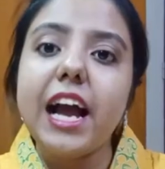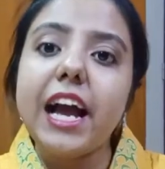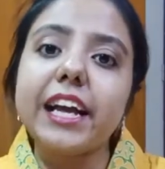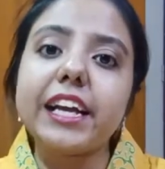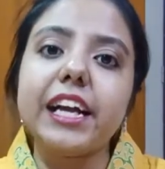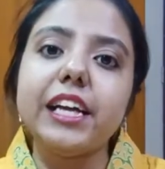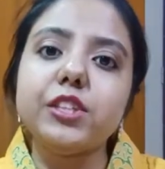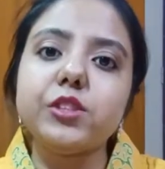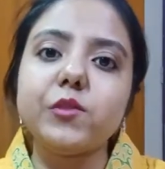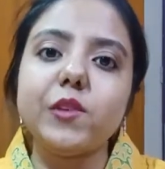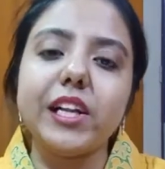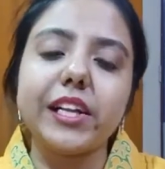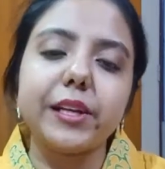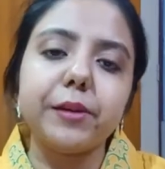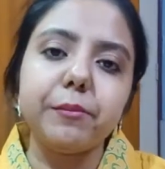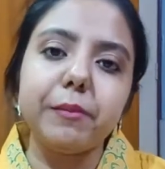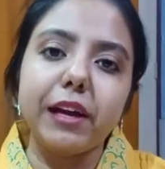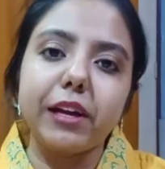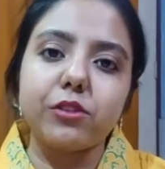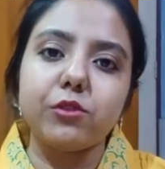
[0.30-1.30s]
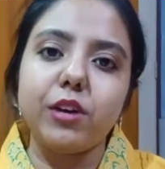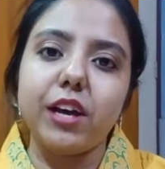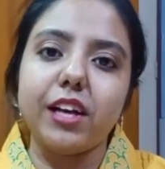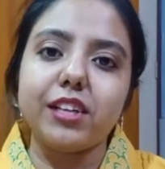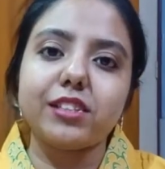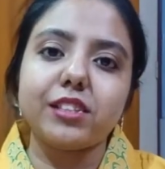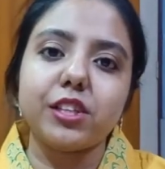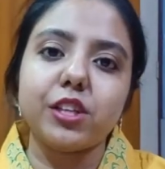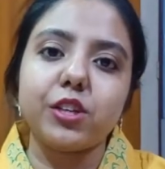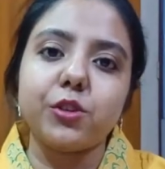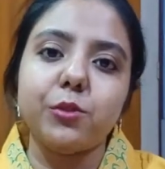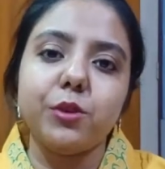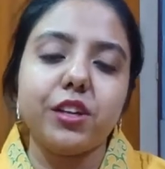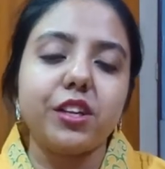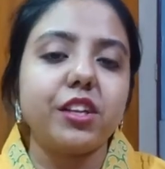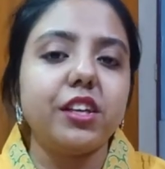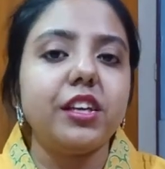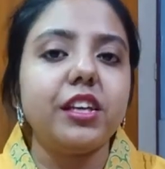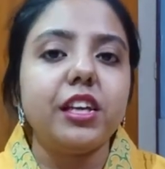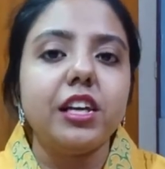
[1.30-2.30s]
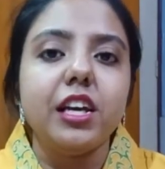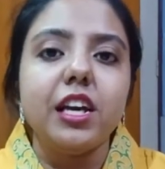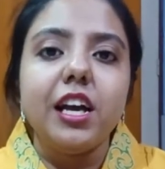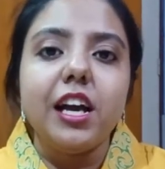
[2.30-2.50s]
Hi guys, welcome back to Hashtag Quirky.